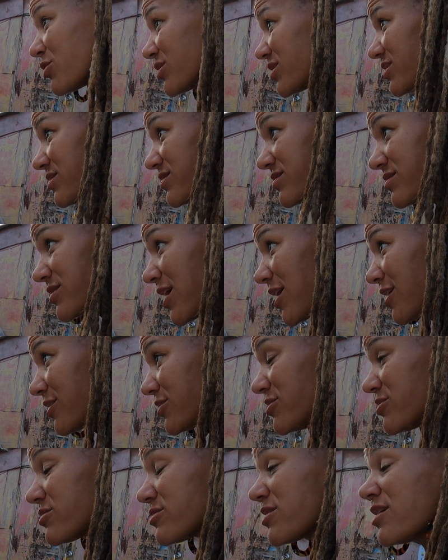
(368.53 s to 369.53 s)
what he said.
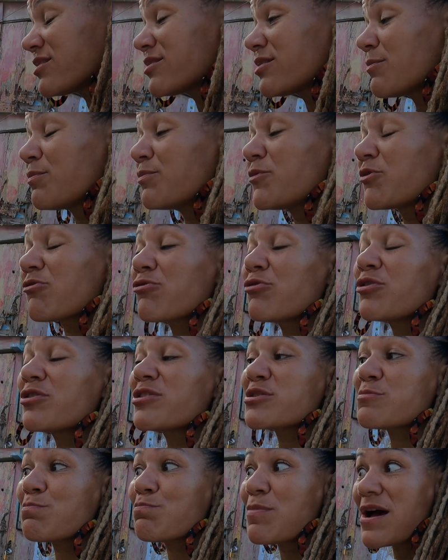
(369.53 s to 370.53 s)
He said the road
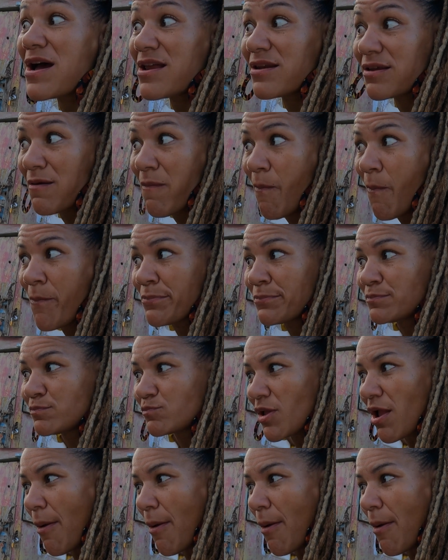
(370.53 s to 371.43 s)
is bad. No,